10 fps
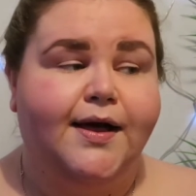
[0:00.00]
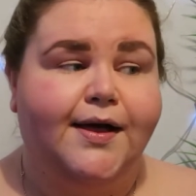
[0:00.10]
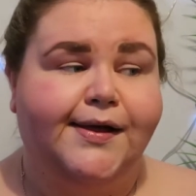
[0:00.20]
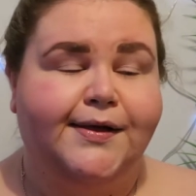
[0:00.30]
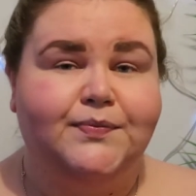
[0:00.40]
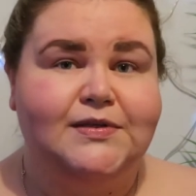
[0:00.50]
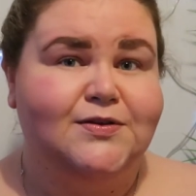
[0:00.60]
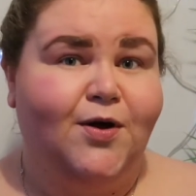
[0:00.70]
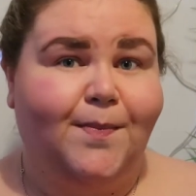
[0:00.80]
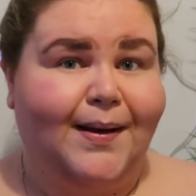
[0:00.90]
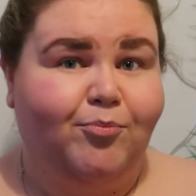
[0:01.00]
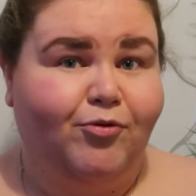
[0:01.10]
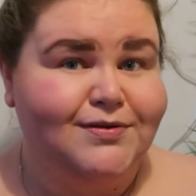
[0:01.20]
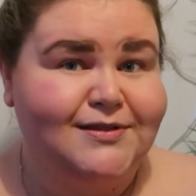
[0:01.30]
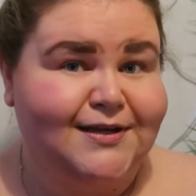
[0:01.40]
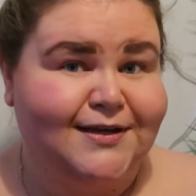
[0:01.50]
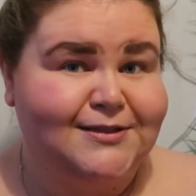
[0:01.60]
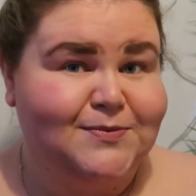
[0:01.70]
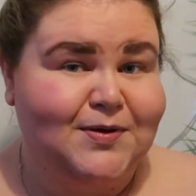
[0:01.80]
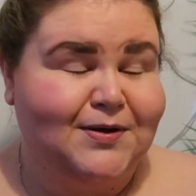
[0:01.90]
It's not a bad bronzer,
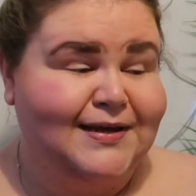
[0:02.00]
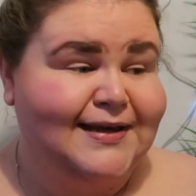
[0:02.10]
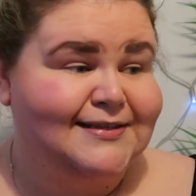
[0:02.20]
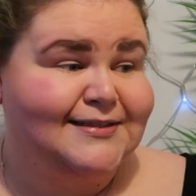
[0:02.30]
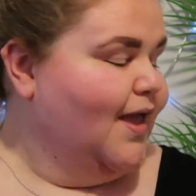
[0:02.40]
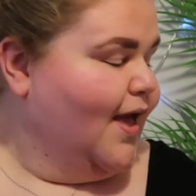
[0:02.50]
to be honest.